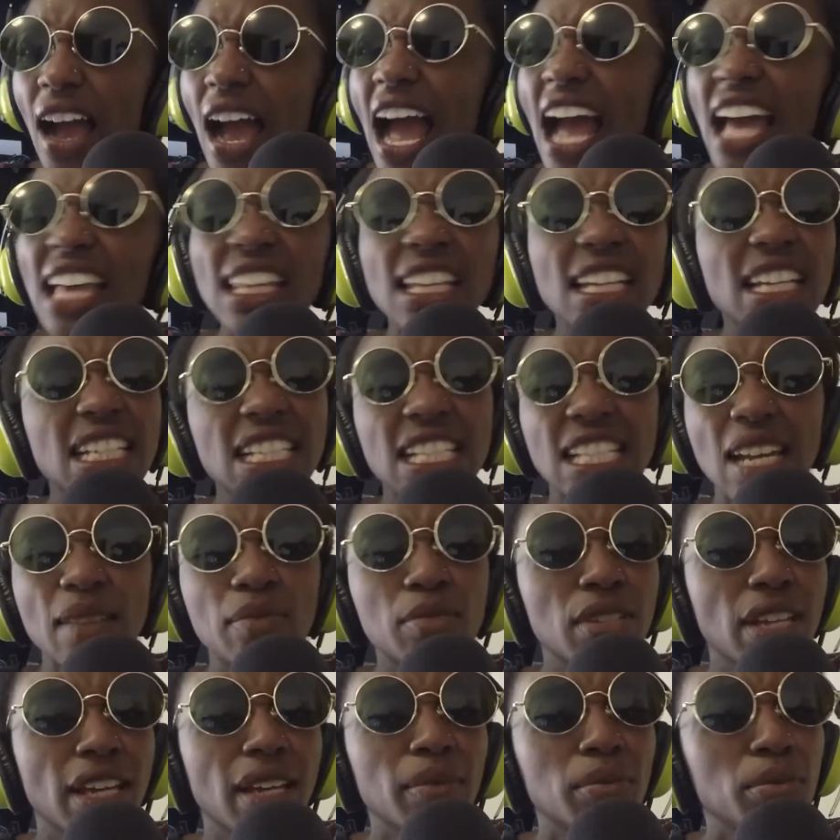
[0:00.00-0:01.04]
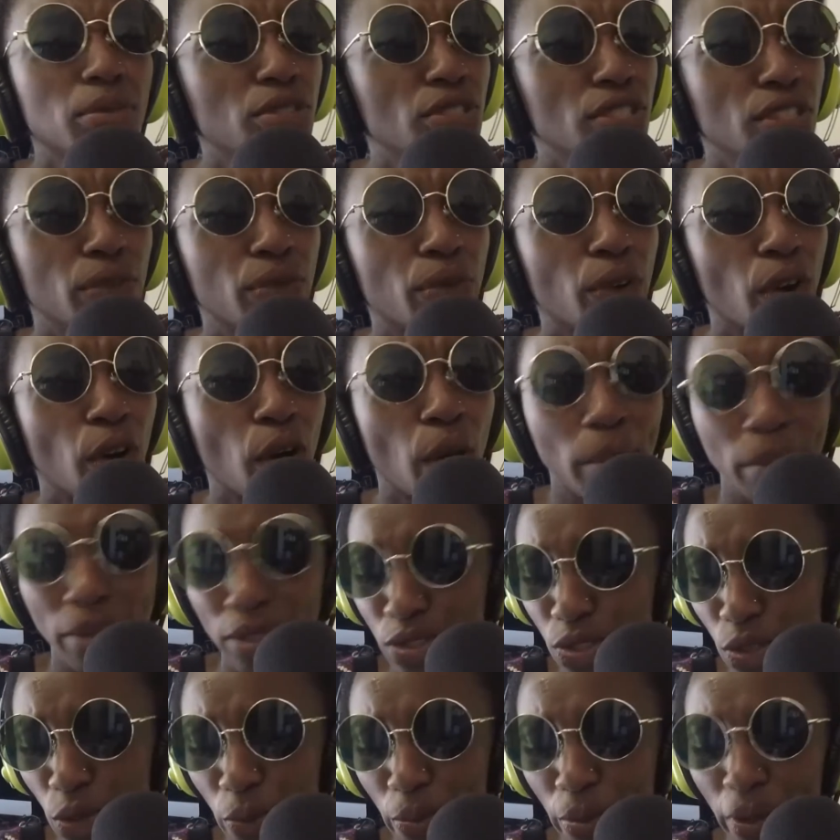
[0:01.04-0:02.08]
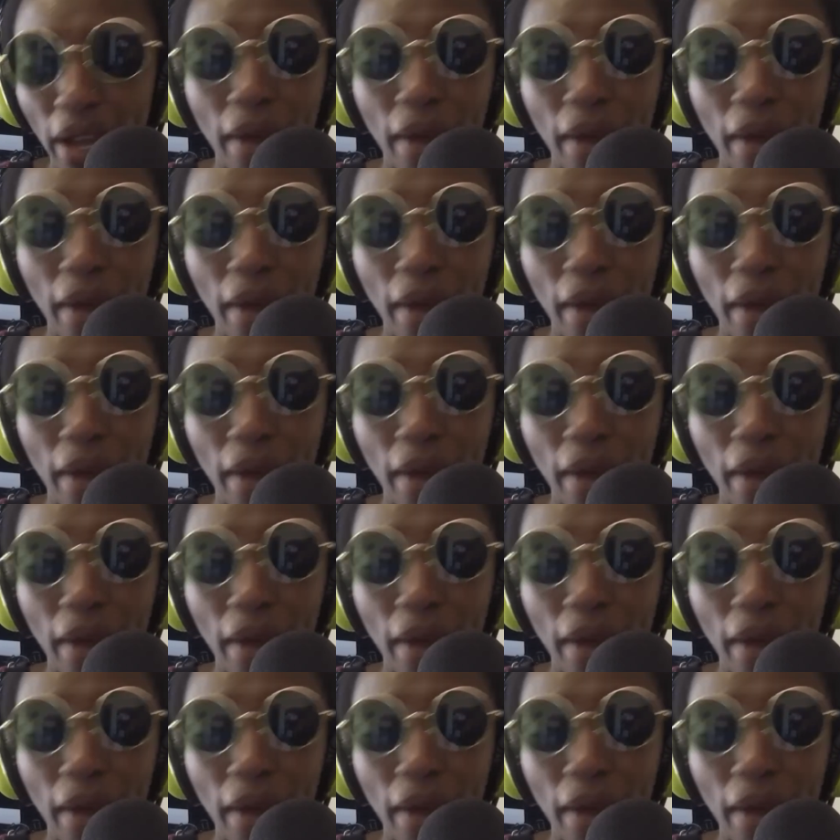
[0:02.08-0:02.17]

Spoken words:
I think it's time to get music for Commentopia.